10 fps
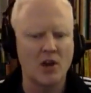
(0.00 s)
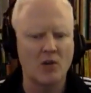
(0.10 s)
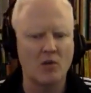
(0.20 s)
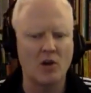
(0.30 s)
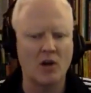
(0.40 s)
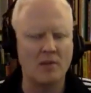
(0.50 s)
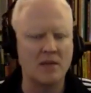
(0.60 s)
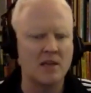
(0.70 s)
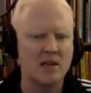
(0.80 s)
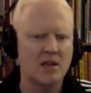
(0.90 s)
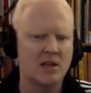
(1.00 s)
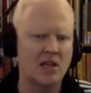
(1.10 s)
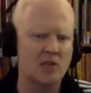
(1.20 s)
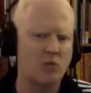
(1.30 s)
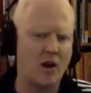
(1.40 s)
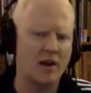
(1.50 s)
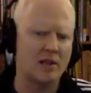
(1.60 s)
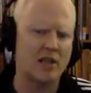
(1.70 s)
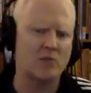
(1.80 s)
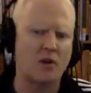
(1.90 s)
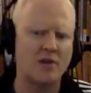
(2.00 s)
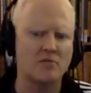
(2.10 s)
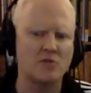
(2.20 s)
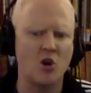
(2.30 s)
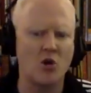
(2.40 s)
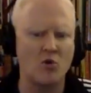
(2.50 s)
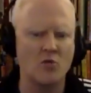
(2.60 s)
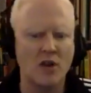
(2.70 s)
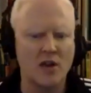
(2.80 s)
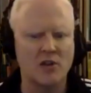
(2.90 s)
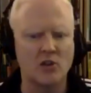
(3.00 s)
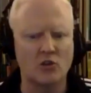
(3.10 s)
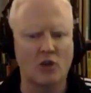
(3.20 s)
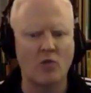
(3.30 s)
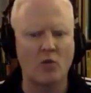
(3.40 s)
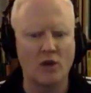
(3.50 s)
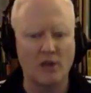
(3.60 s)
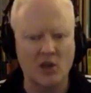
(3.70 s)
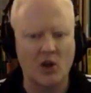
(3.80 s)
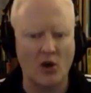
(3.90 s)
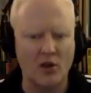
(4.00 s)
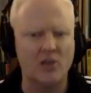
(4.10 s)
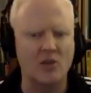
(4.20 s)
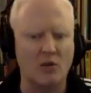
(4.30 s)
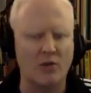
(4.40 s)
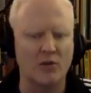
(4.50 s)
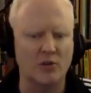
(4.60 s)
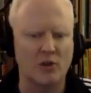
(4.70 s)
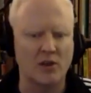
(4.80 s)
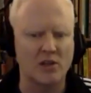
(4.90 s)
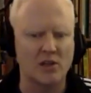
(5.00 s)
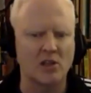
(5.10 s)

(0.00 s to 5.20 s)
Well, I mean, that's why the drug war has caused the overdose crisis.